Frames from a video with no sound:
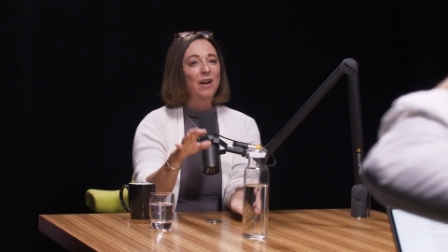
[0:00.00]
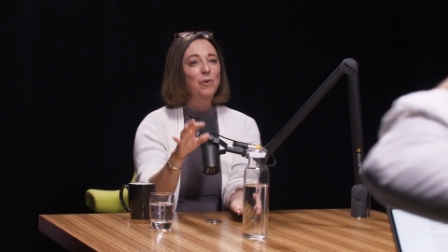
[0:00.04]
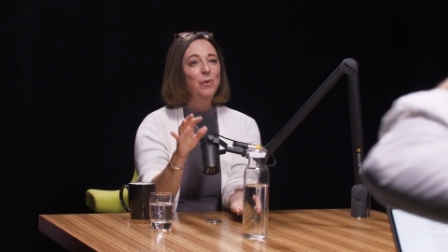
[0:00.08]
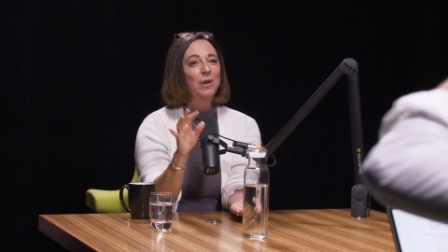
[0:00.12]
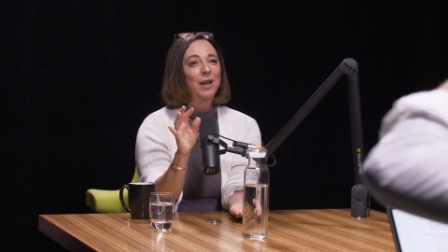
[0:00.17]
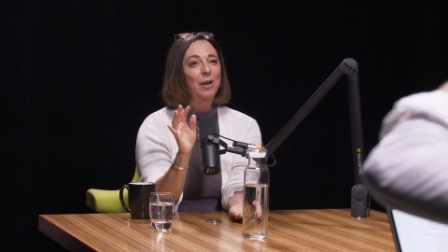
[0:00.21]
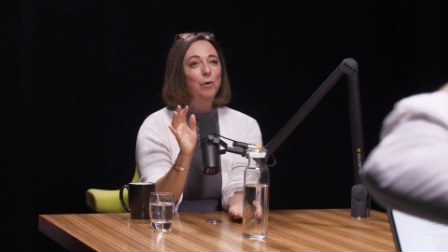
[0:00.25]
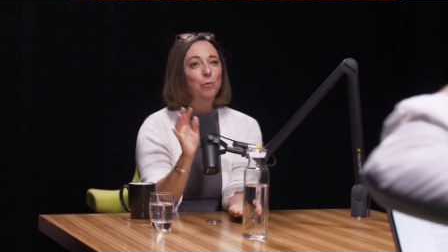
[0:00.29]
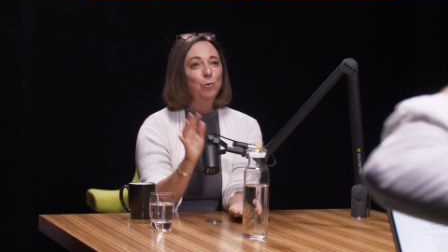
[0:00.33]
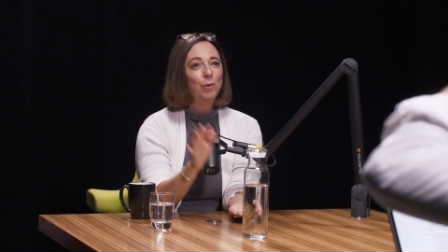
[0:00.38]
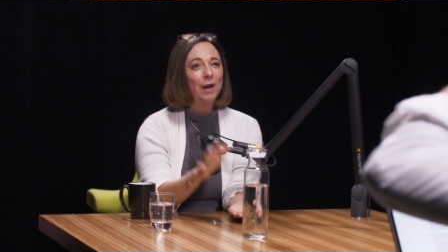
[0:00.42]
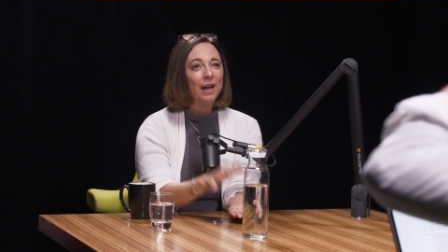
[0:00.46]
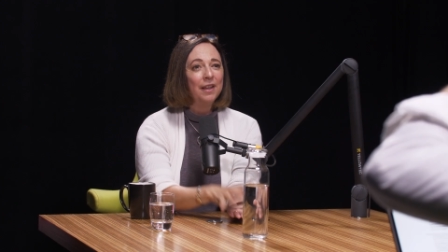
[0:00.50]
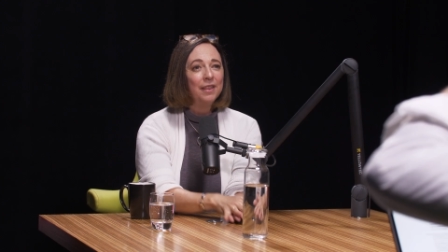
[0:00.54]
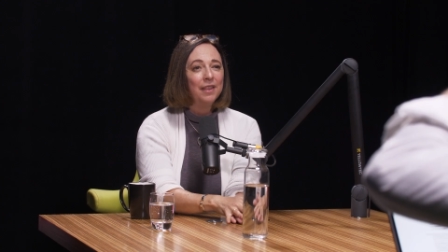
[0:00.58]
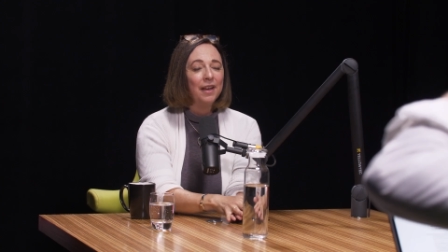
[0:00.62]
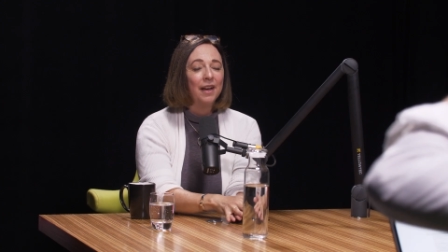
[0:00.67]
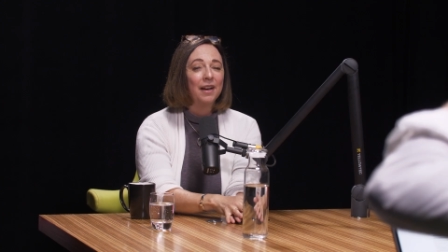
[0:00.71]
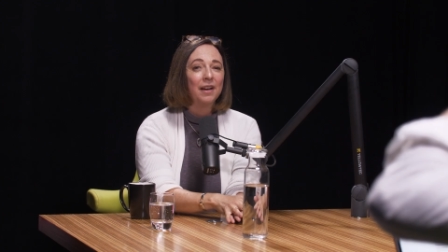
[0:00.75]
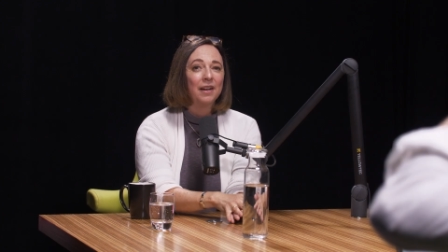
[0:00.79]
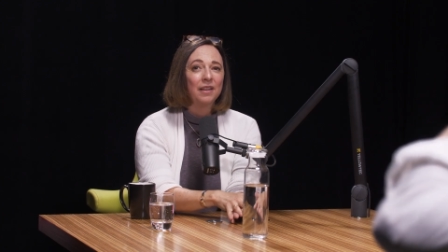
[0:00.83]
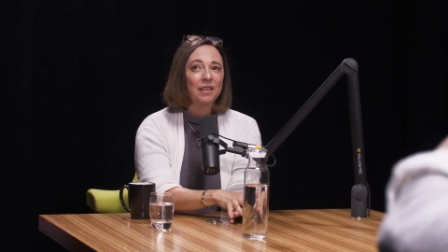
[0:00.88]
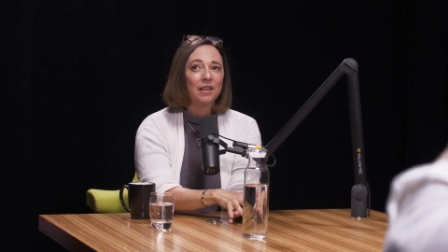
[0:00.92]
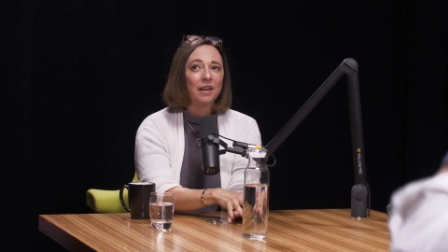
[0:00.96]
And when I read
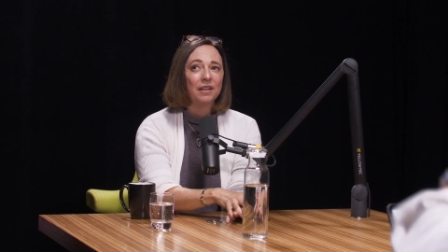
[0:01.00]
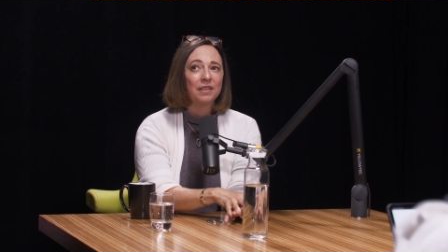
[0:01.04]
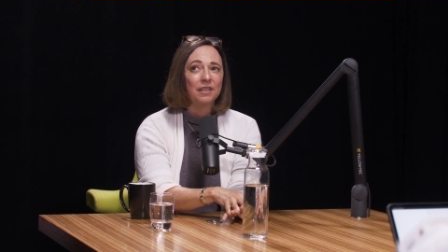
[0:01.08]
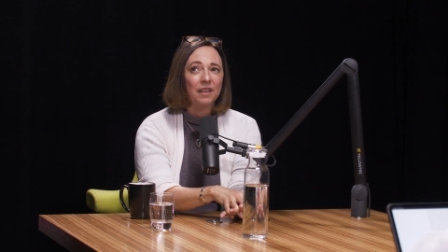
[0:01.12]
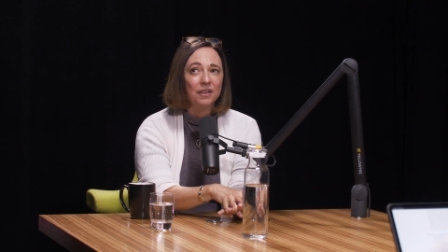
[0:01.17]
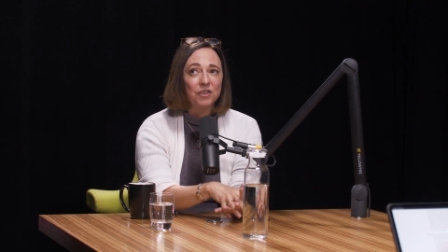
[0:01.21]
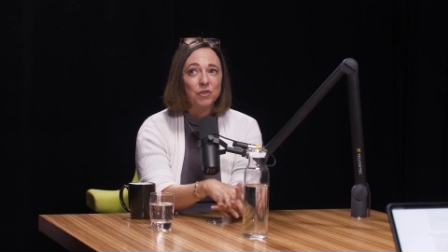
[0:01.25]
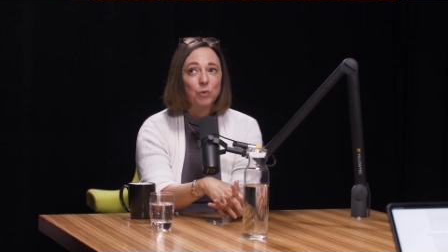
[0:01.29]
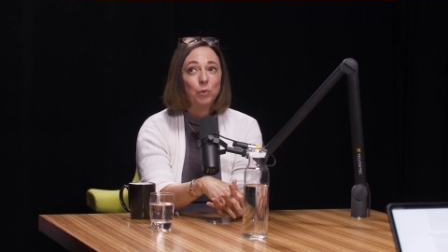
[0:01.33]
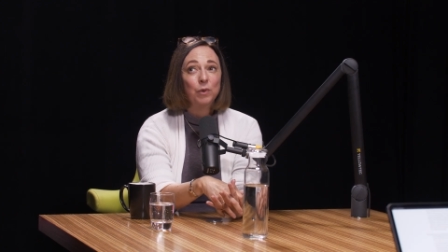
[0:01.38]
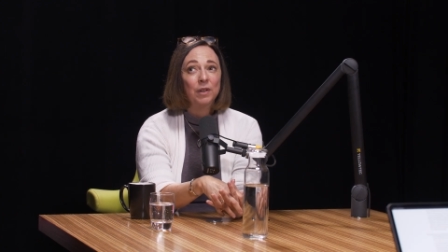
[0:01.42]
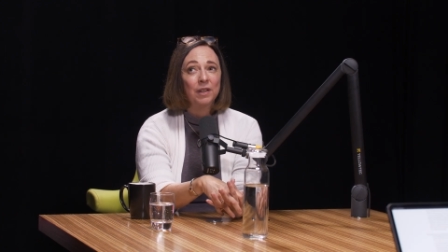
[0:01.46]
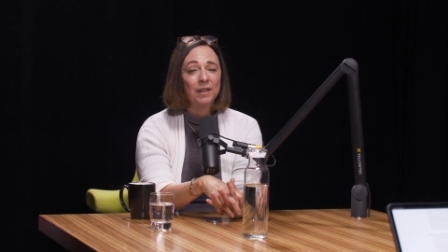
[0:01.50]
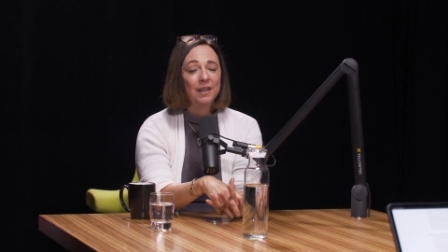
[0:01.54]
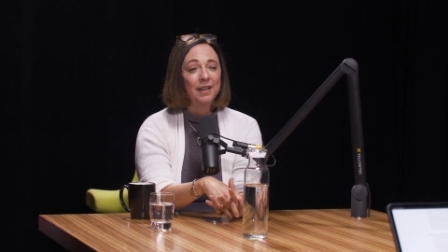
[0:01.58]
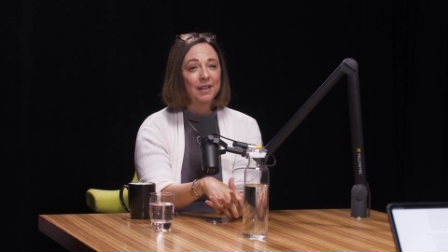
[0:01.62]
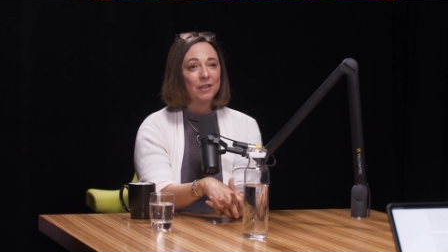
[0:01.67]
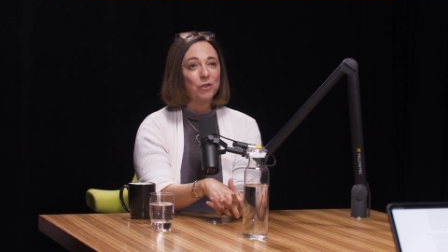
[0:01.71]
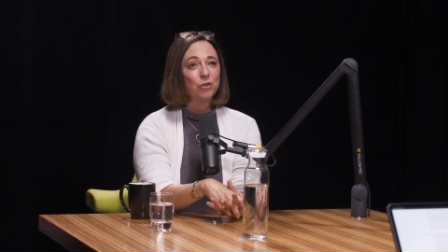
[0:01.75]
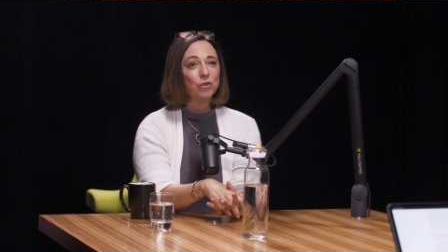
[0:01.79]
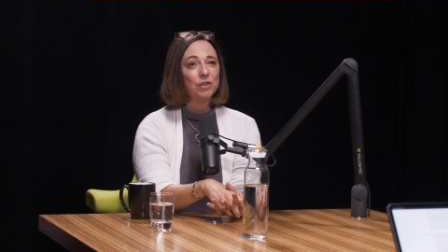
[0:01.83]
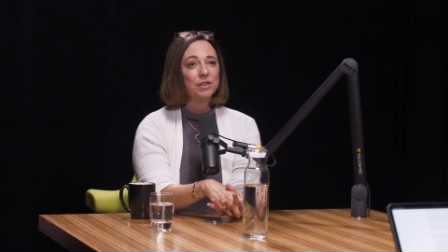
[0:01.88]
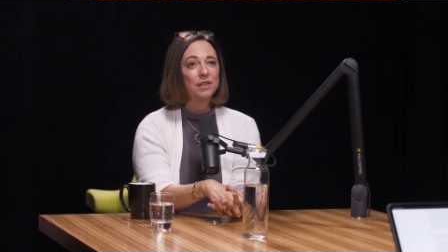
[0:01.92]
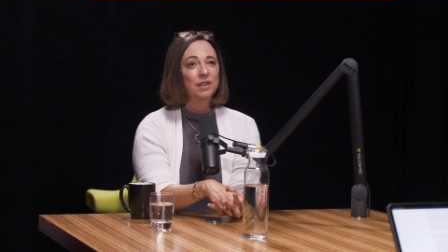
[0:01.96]
that, I thought, that's really
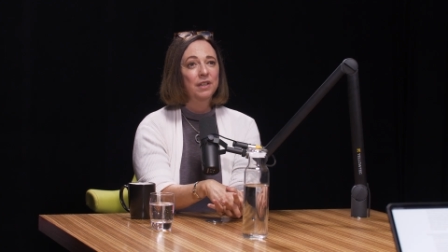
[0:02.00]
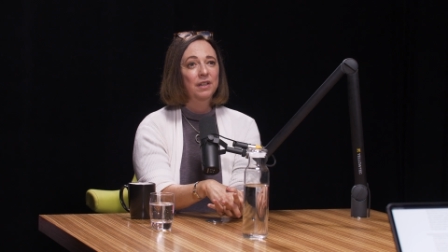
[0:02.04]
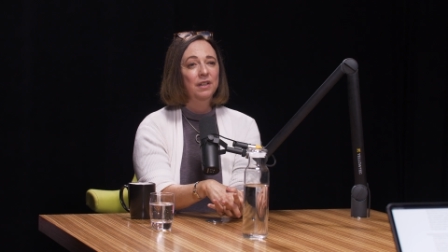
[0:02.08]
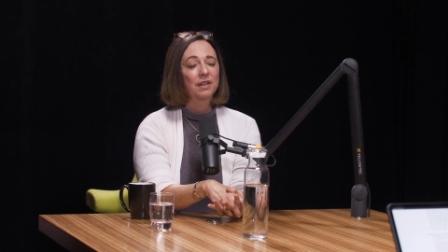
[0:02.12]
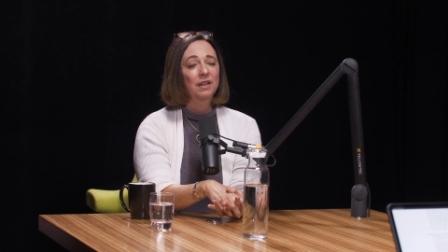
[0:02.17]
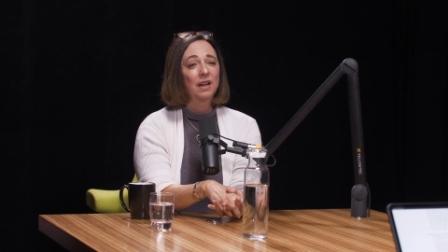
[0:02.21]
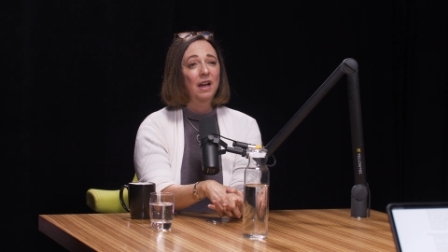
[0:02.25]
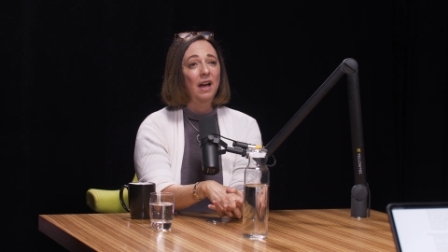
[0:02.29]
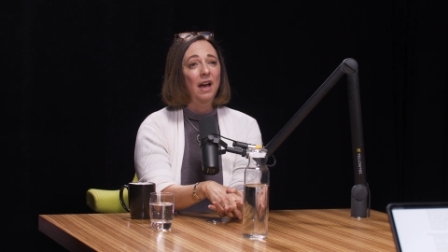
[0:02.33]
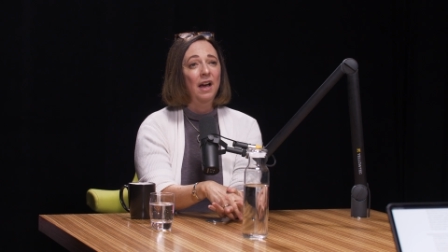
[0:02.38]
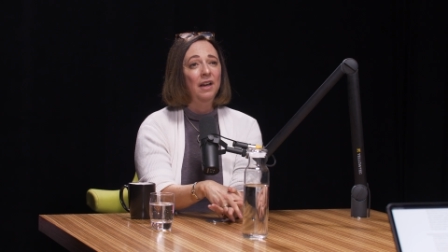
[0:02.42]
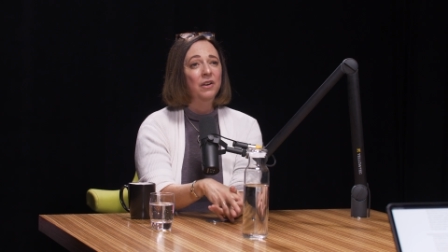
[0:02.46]
interesting.